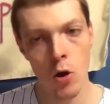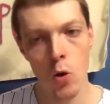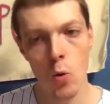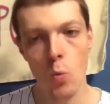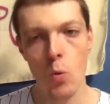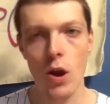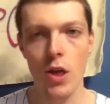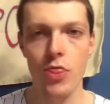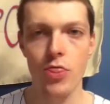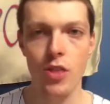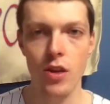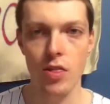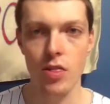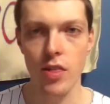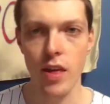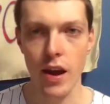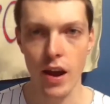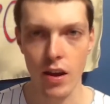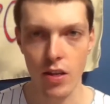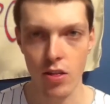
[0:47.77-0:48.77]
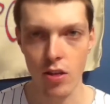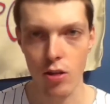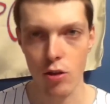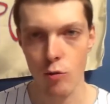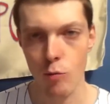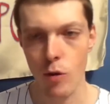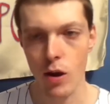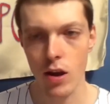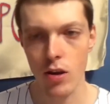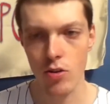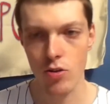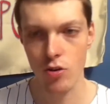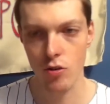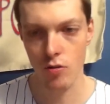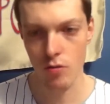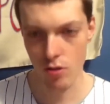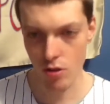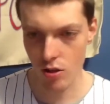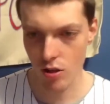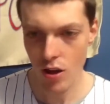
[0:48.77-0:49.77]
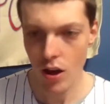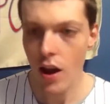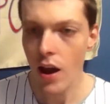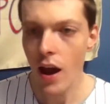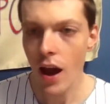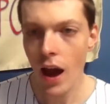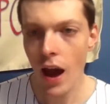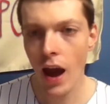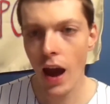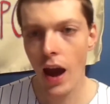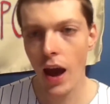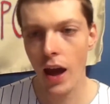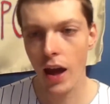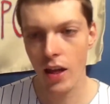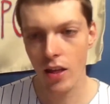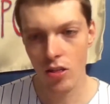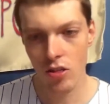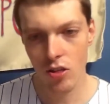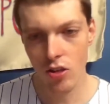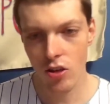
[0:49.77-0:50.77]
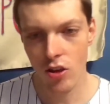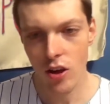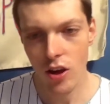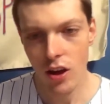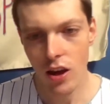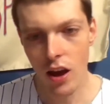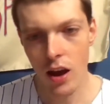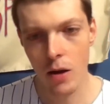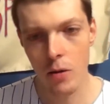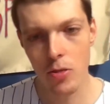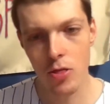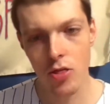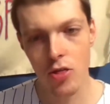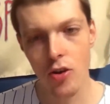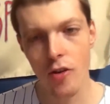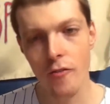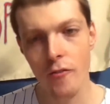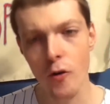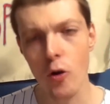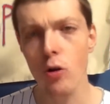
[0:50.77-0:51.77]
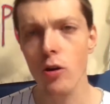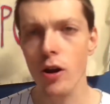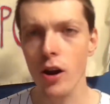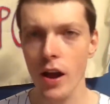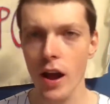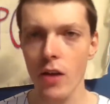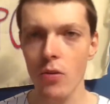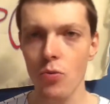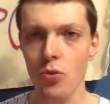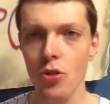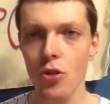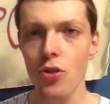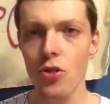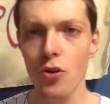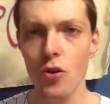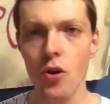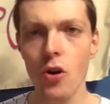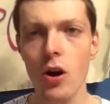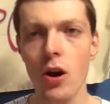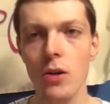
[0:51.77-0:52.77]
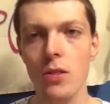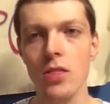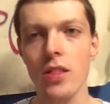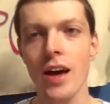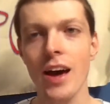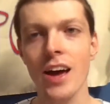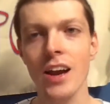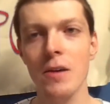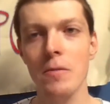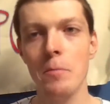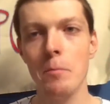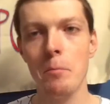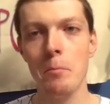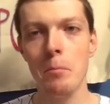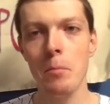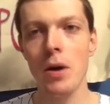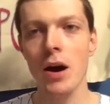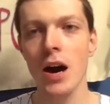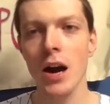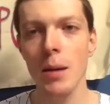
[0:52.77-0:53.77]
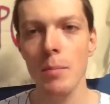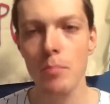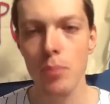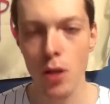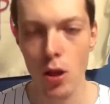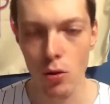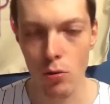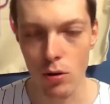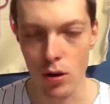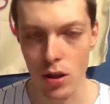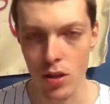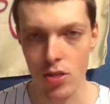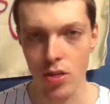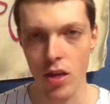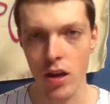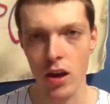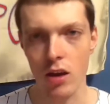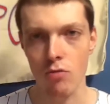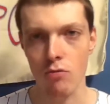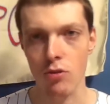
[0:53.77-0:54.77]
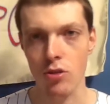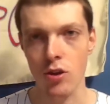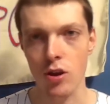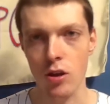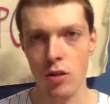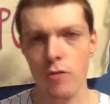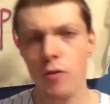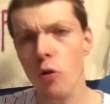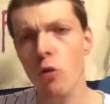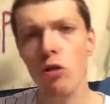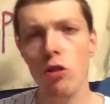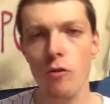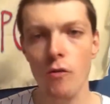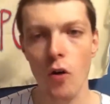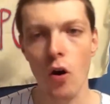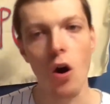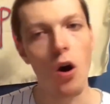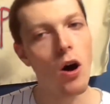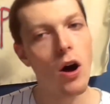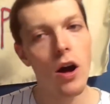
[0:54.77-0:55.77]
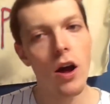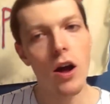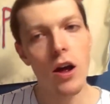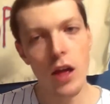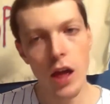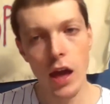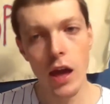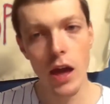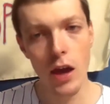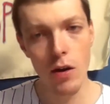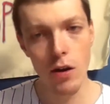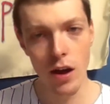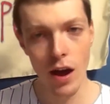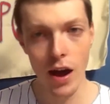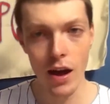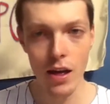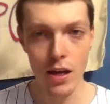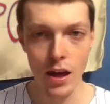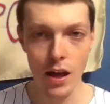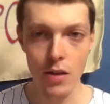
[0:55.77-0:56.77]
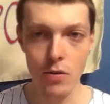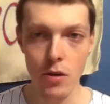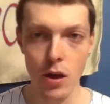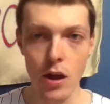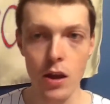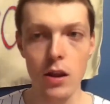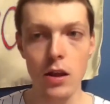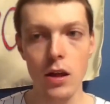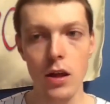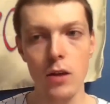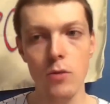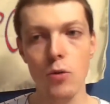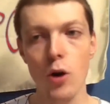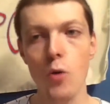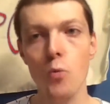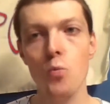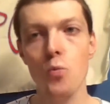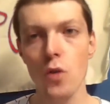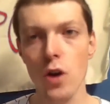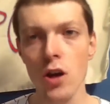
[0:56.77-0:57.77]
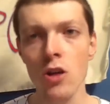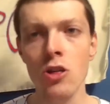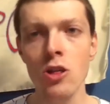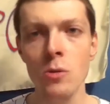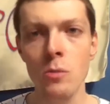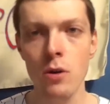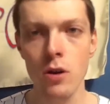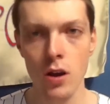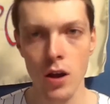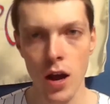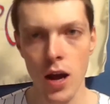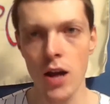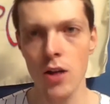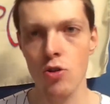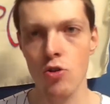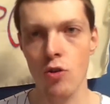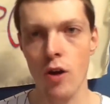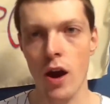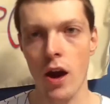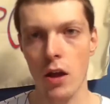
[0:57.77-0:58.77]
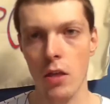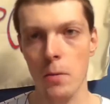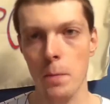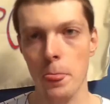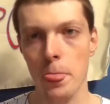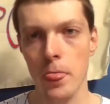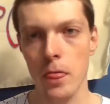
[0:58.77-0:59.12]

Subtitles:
with the Texas Rangers. And there are a lot of mind-blowing things with this. First of all, a reasonable contract